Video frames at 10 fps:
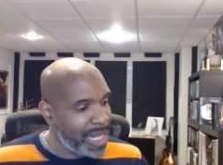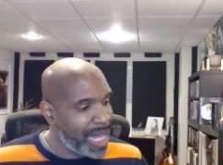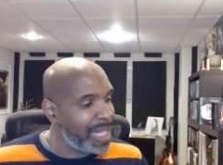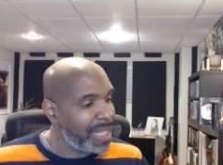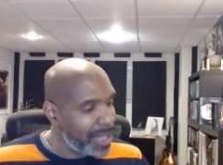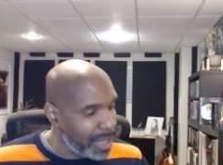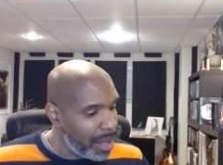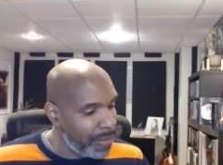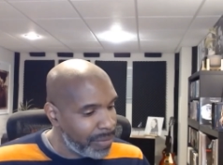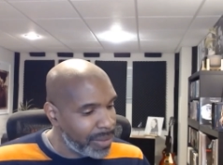and I
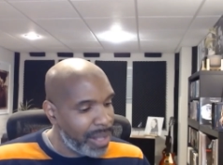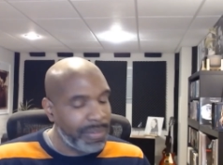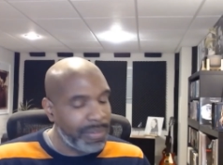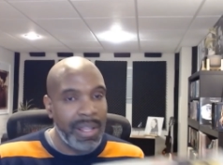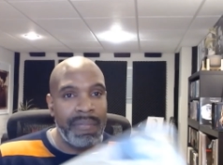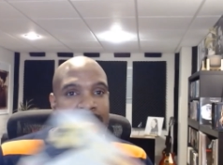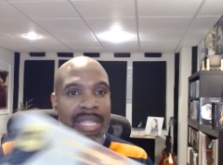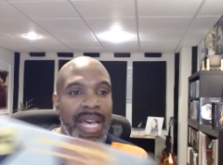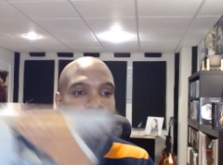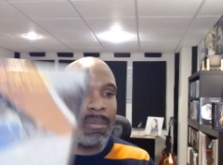love, love, love this
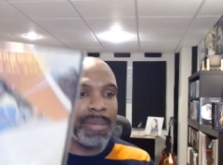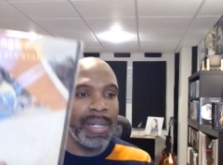album.